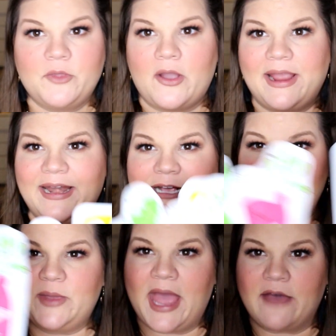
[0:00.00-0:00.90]
All right,
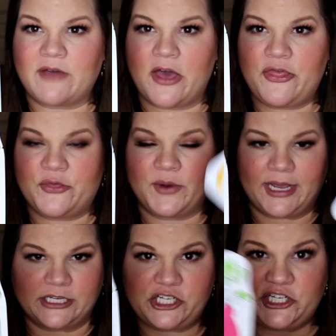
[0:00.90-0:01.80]
next we have
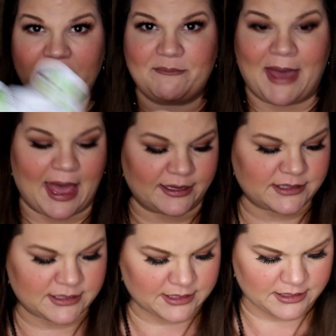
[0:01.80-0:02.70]
3 sheet
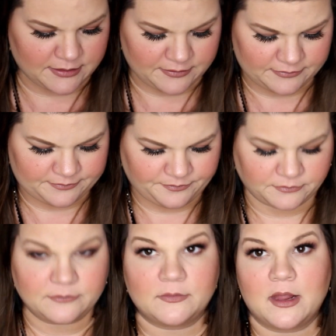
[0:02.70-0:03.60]
masks.
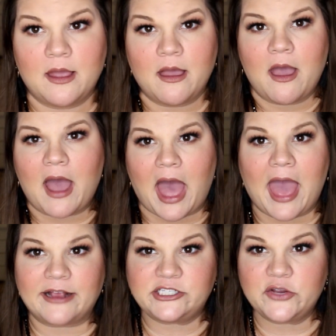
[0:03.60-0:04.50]

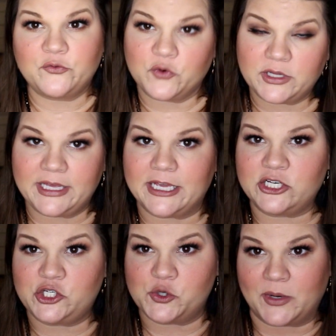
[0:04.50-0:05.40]
I actually really
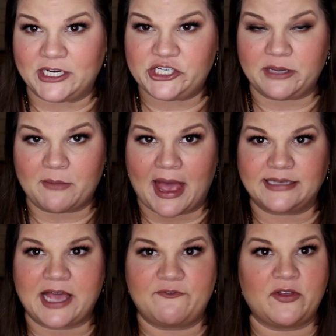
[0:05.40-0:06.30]
enjoy sheet
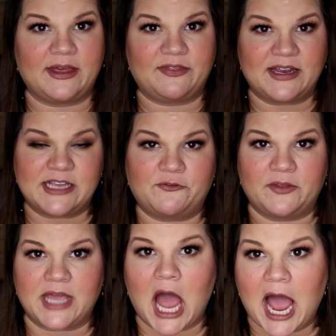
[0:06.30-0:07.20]
masks. I feel like they
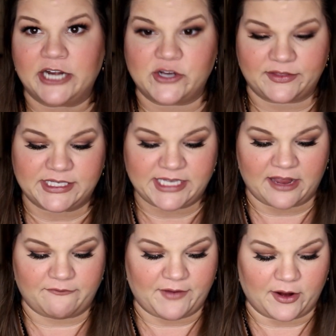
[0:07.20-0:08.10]
definitely hydrate the
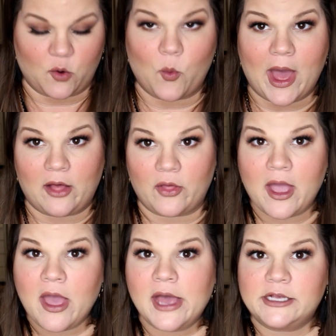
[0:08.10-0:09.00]
skin very well.
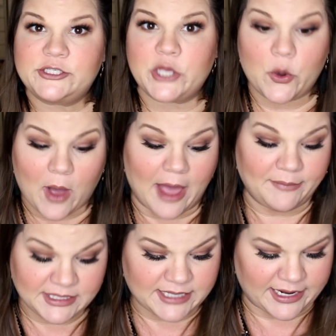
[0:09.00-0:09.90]
So
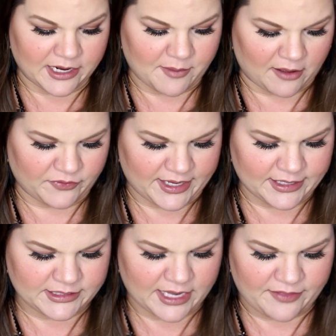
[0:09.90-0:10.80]
I'm excited about
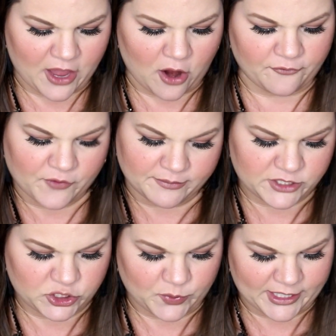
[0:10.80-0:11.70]
these. They are from
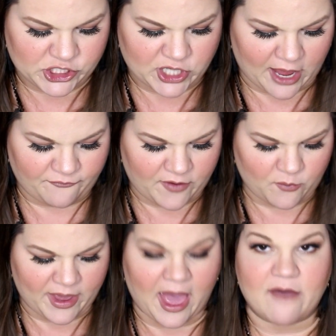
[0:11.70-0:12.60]
Sweet Chef,
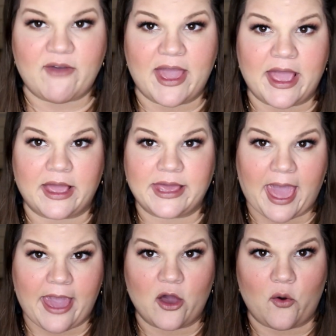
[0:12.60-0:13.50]
and we have a
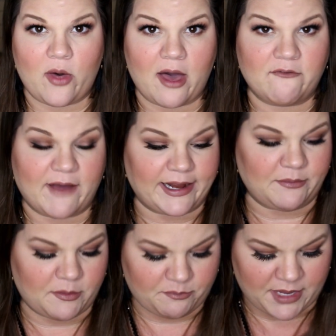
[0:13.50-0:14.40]
kale
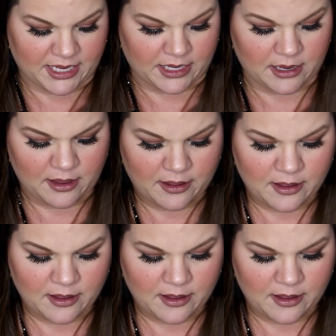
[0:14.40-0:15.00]
vitamin B,